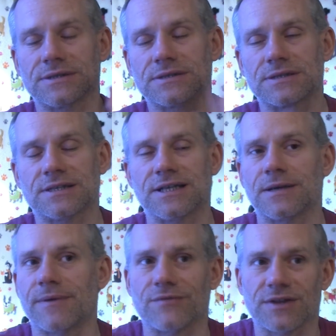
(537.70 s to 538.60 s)
clean
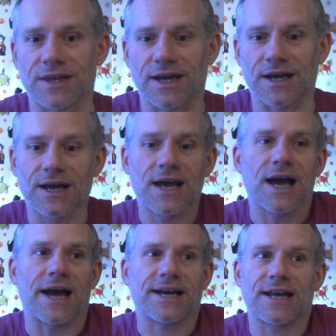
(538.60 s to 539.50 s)
up
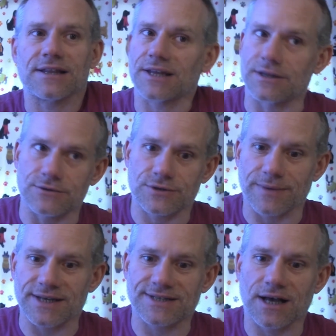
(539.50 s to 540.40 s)
everything. I kind of let it loose
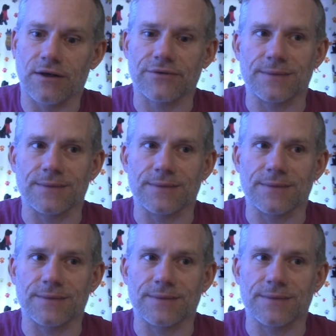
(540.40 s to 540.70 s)
myself.